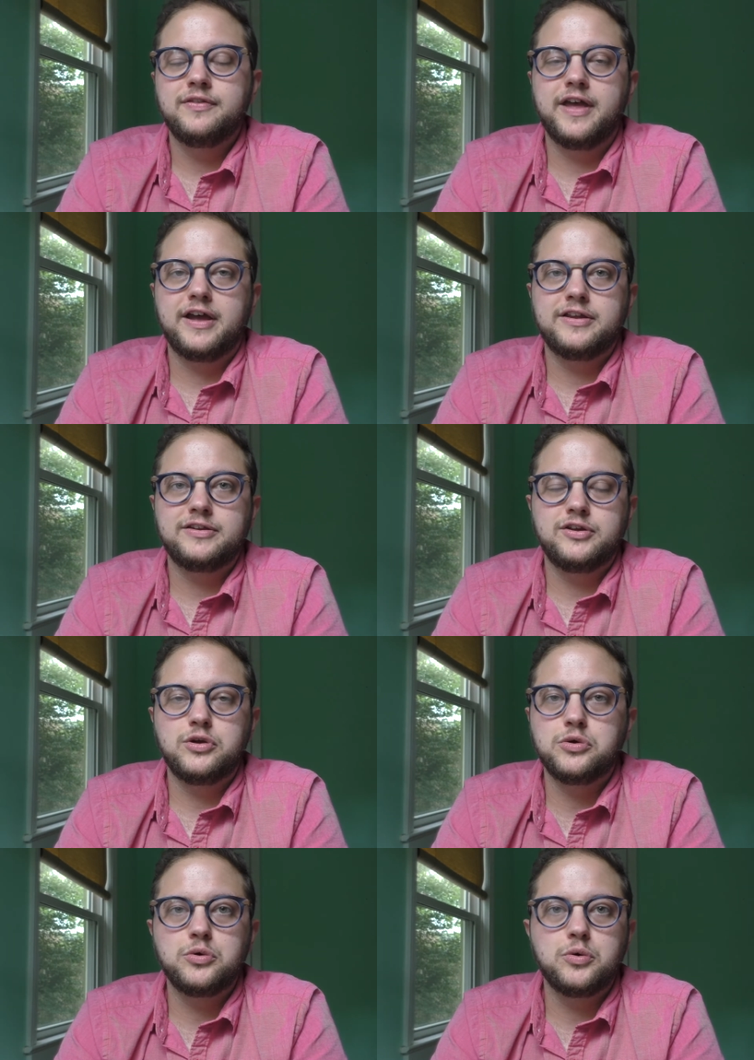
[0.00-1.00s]
that
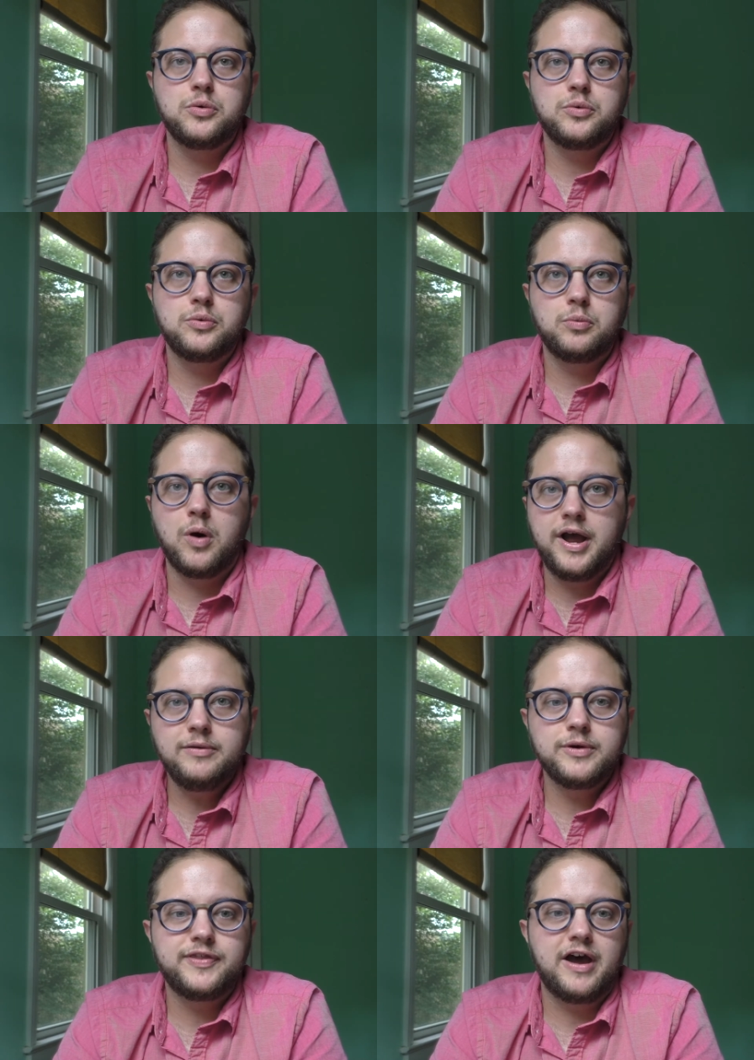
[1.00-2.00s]
you
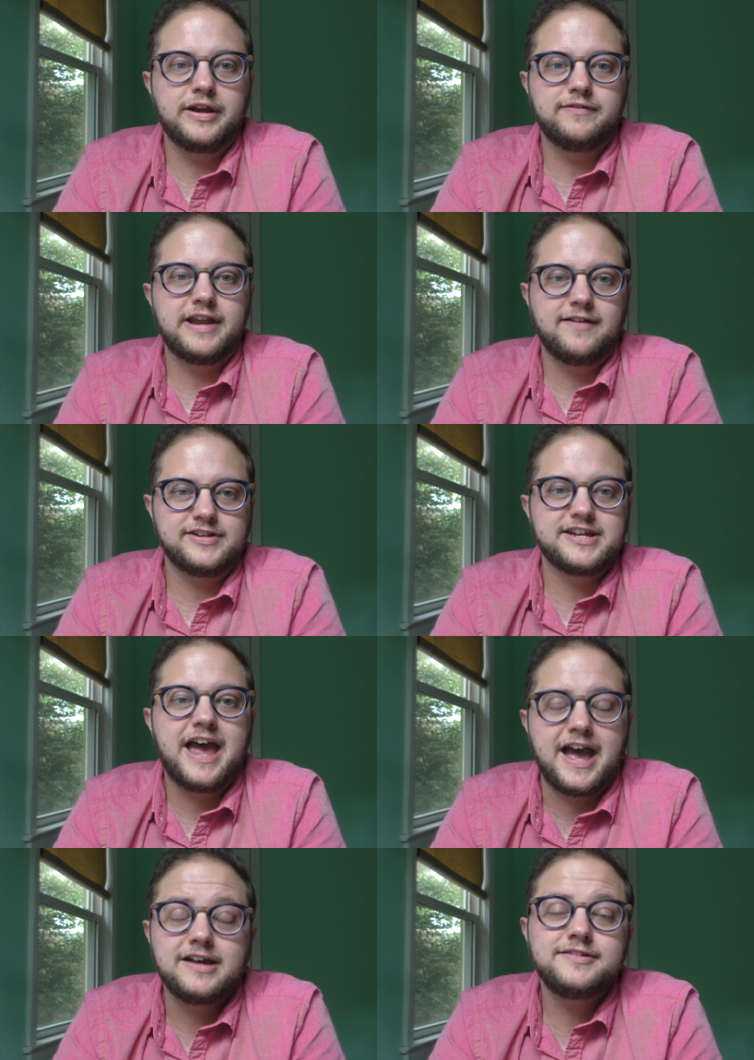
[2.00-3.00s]
want without even having
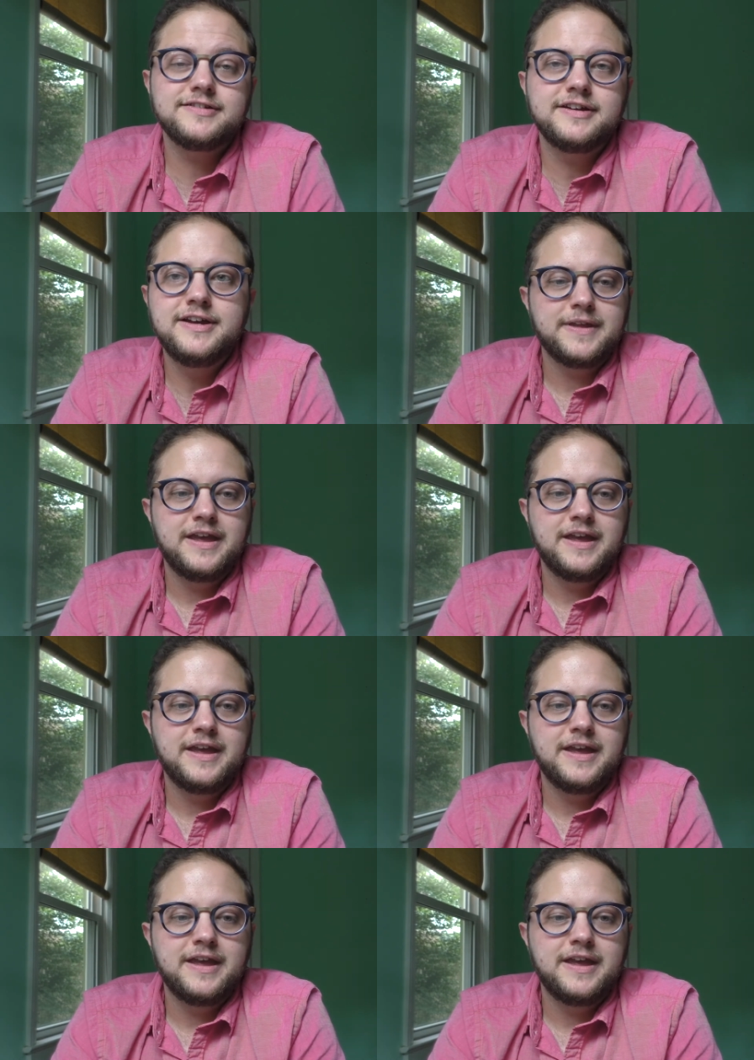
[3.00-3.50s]
to ask.